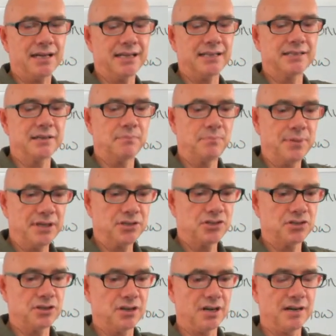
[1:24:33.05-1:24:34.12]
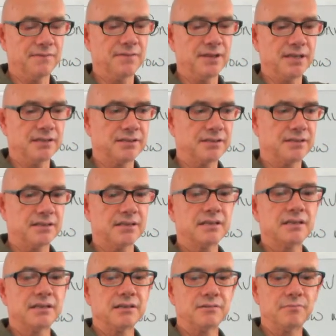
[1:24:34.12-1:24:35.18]
It's a picture of this,
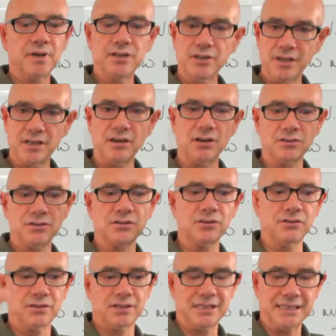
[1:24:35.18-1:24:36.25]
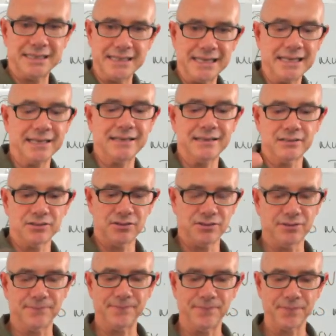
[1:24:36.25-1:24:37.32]
but you can also see it
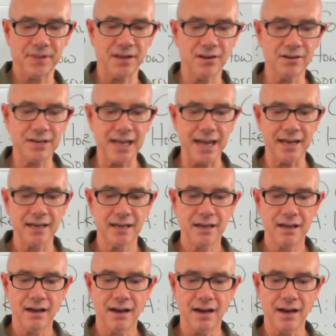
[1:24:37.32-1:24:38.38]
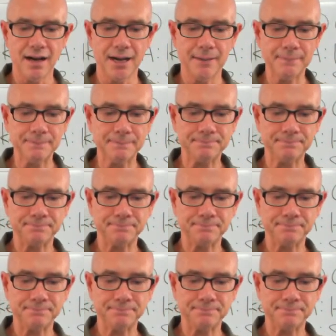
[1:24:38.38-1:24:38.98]
too. Okay, um,